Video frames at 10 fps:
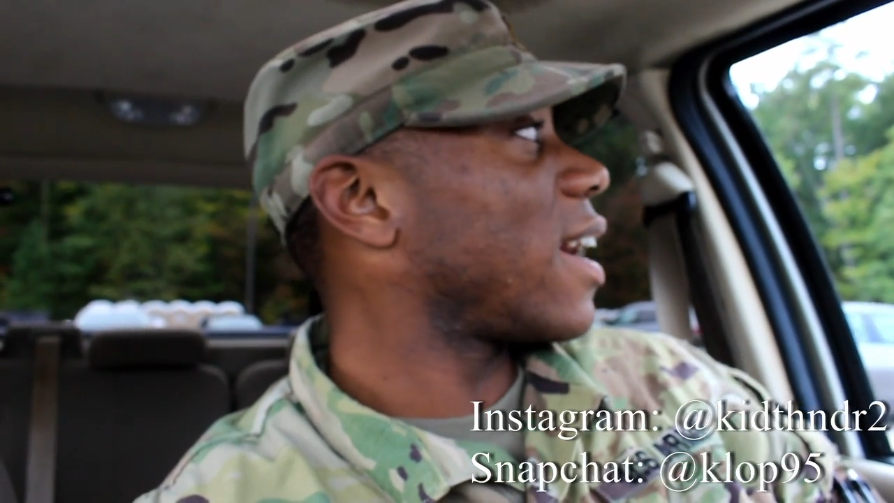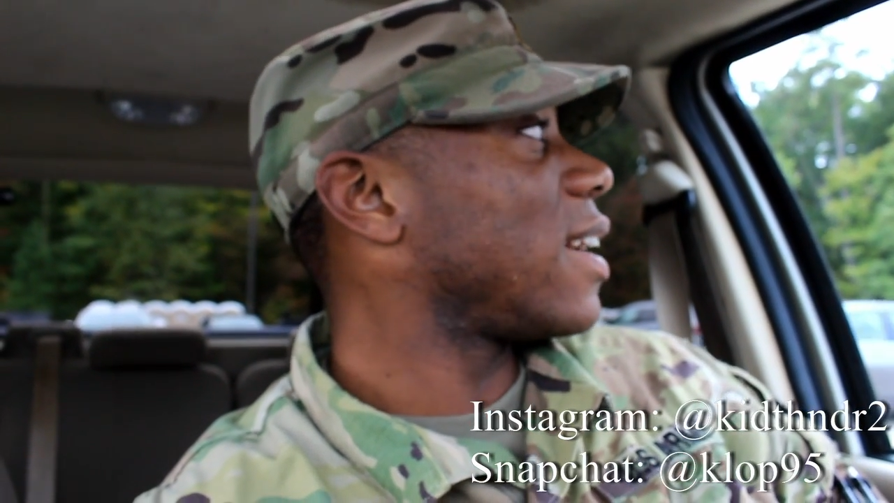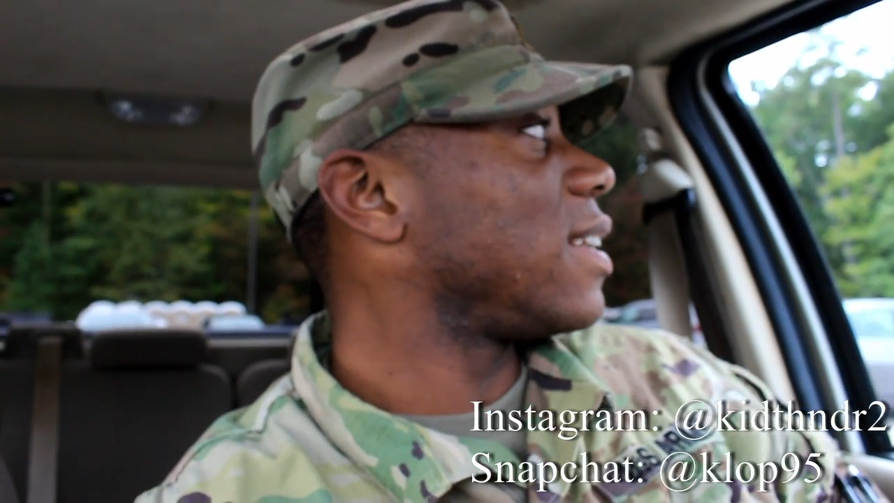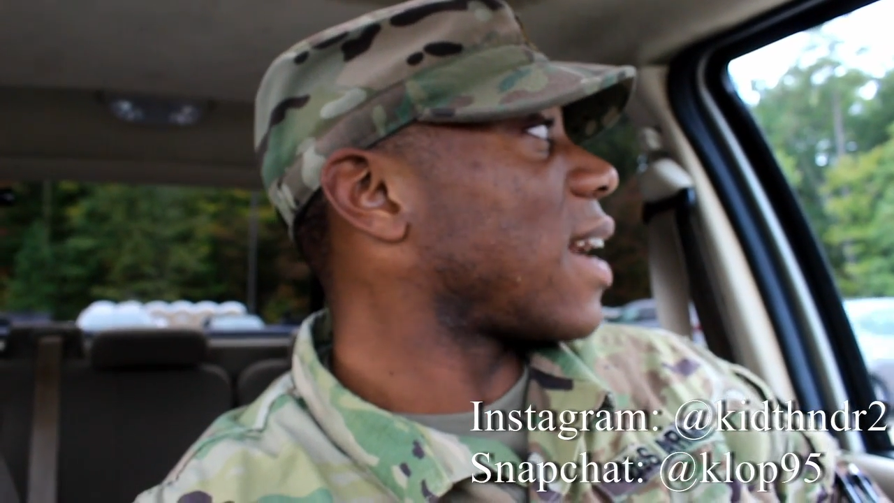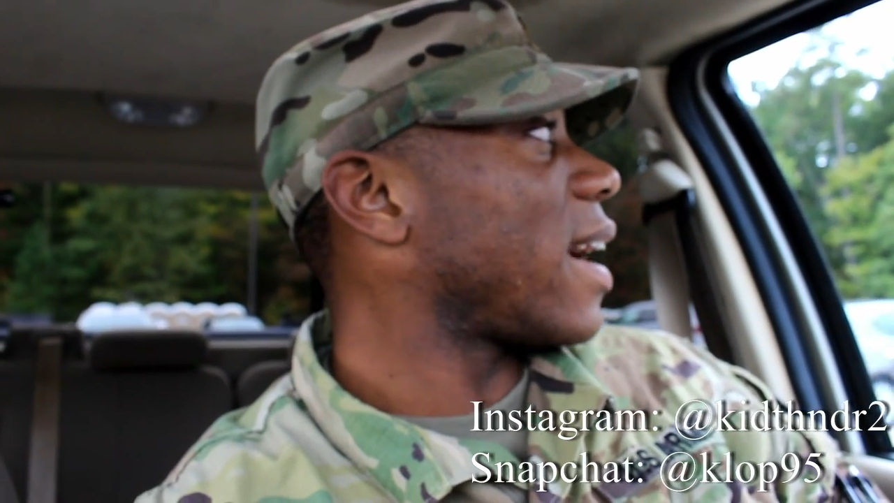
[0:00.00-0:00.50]

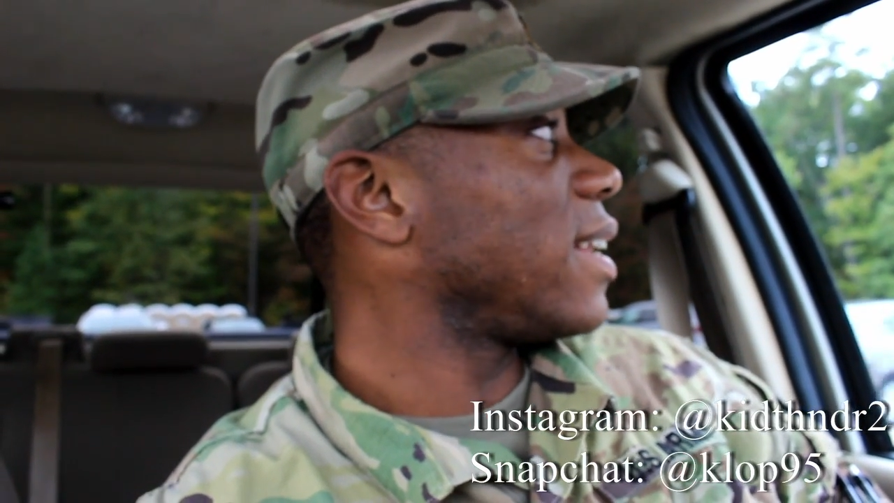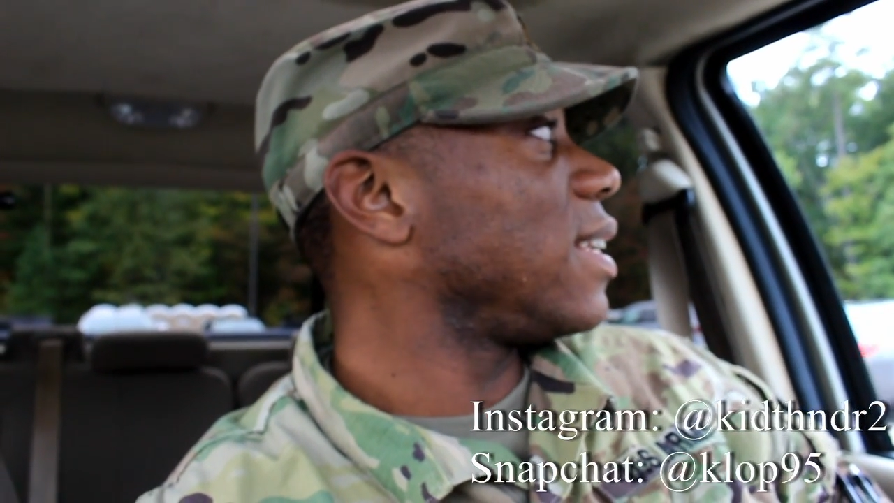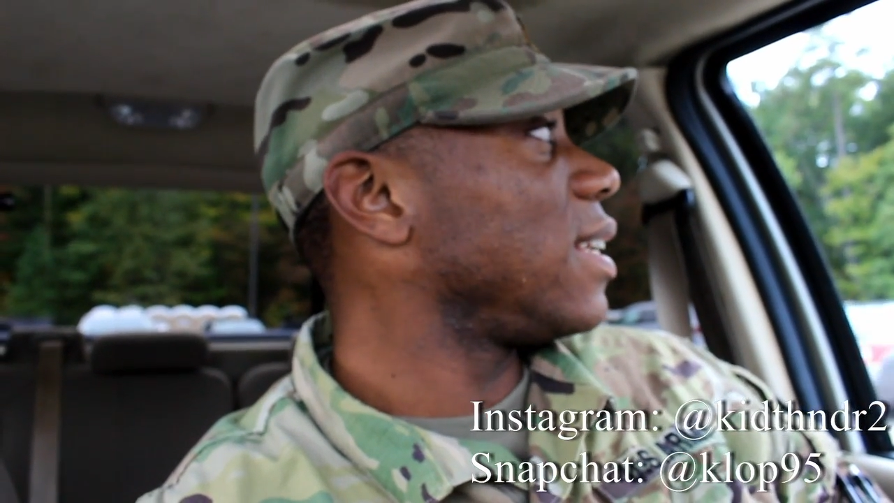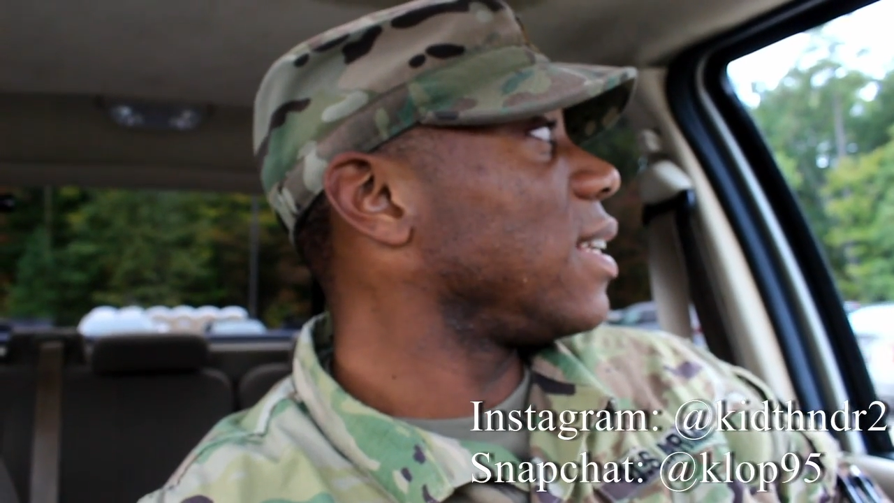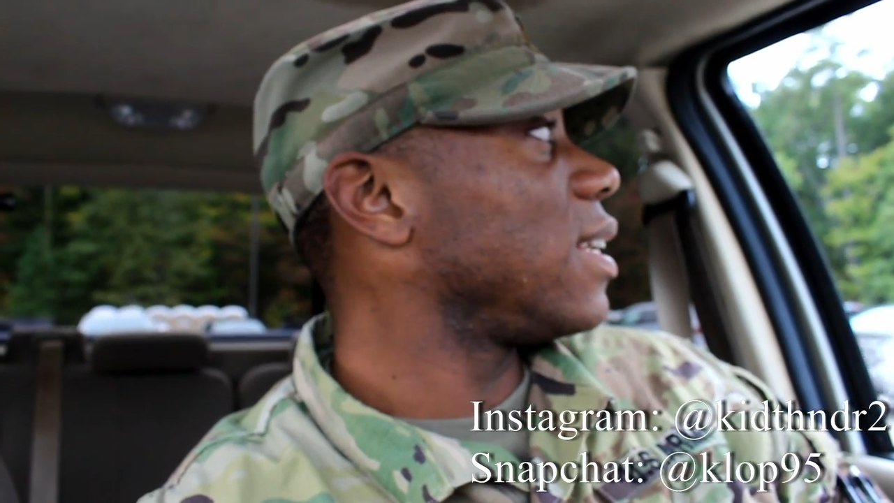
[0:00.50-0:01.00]
a
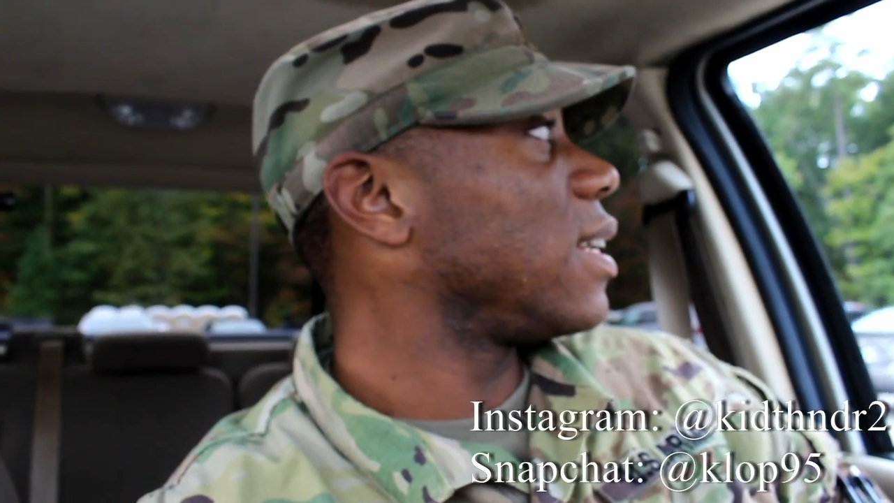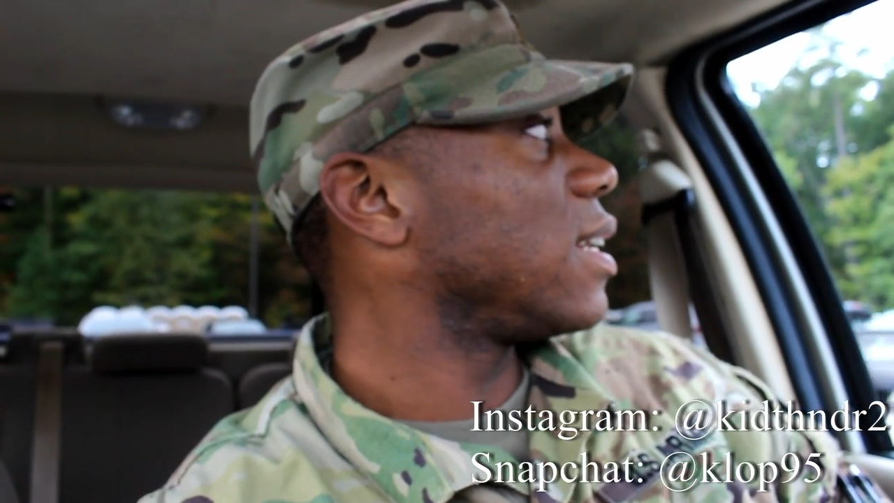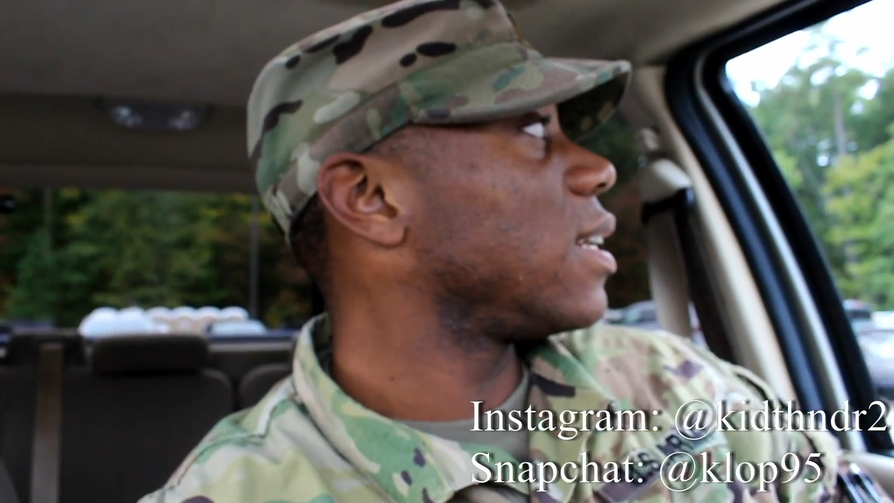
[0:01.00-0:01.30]
90